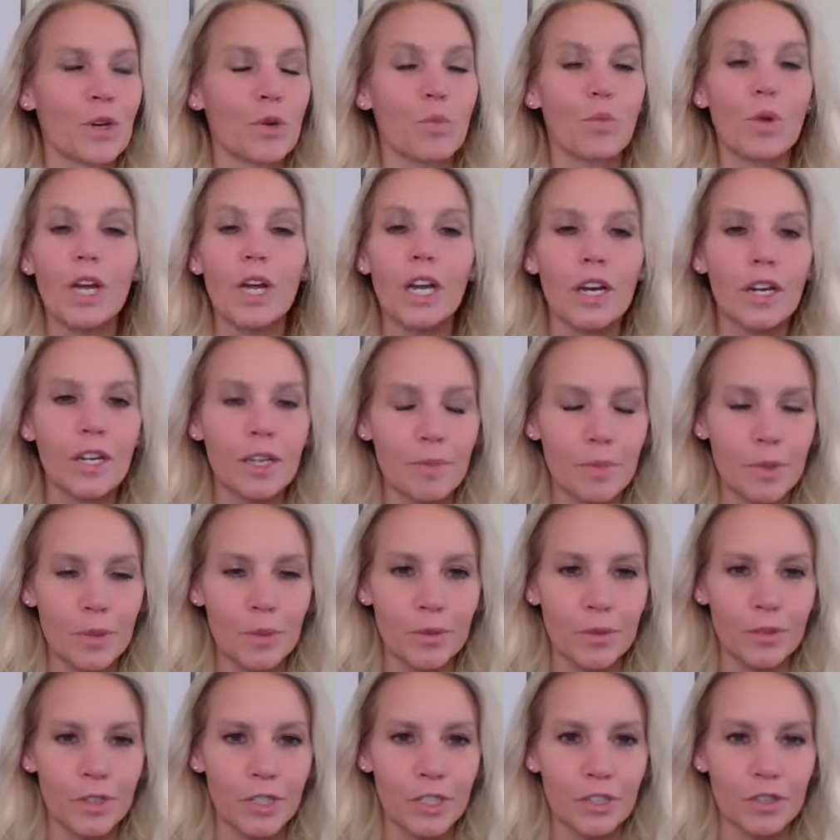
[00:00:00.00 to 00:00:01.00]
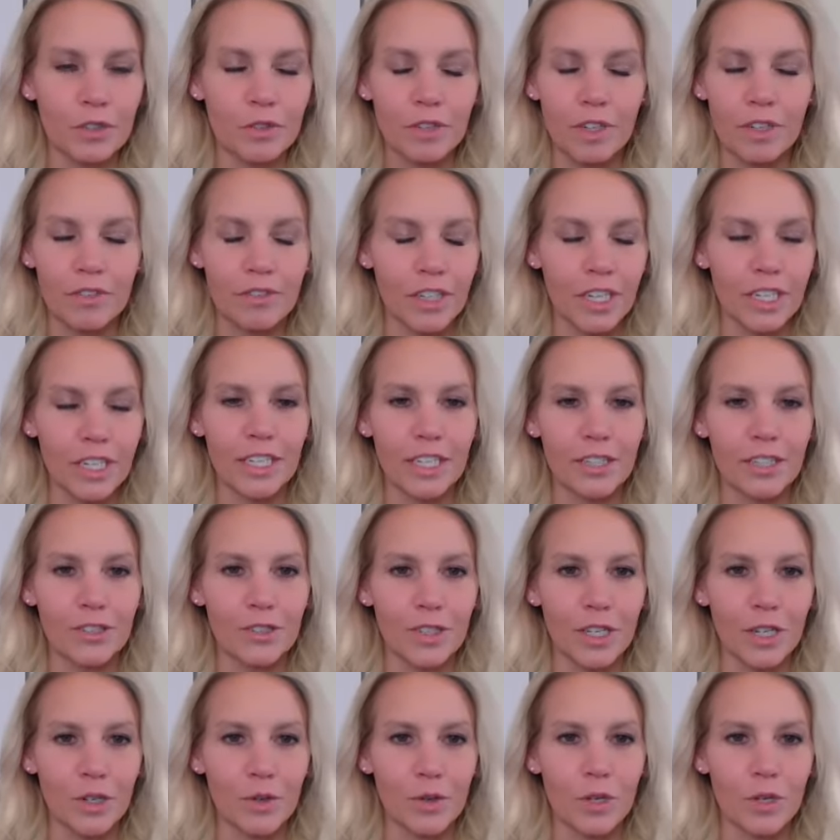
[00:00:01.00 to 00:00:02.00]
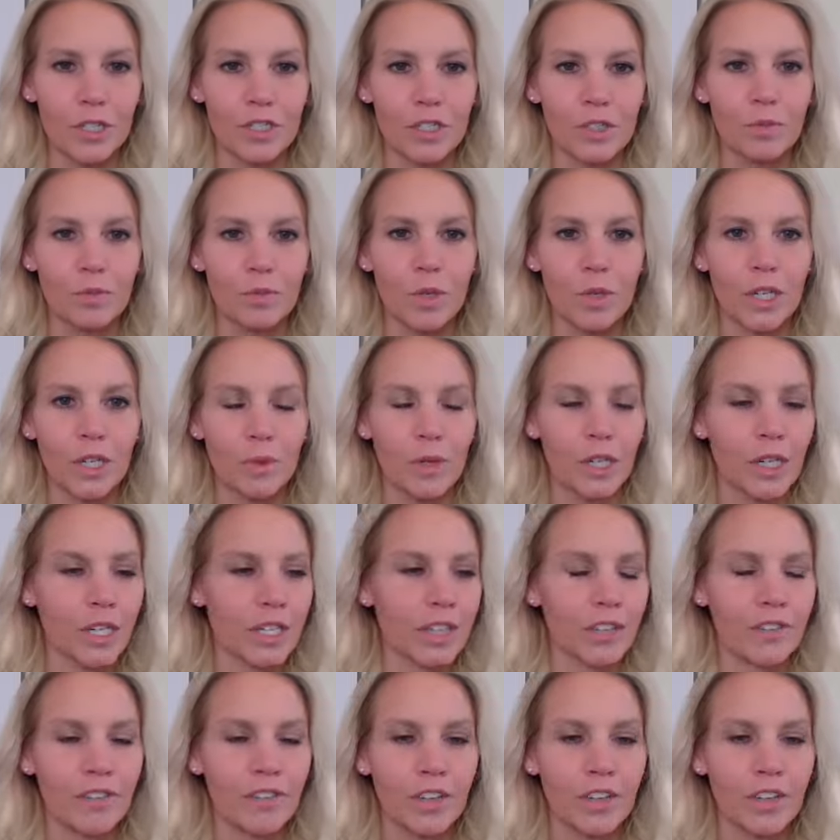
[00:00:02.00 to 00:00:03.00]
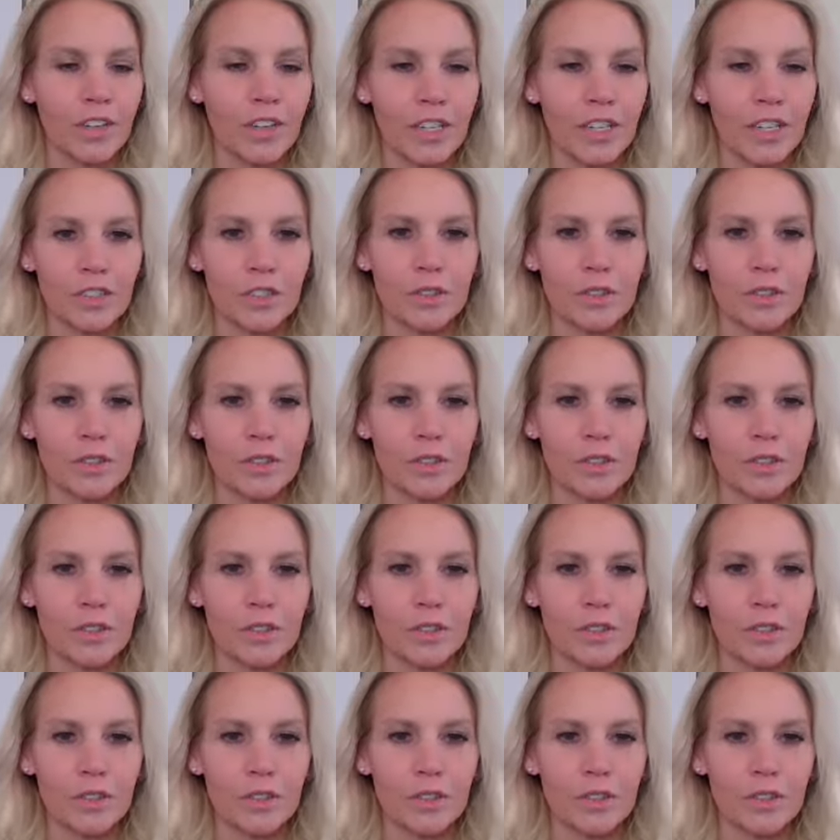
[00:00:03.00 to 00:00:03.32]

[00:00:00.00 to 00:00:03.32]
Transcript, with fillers: where can people reach you i forgot to ask you that question where, where can they find you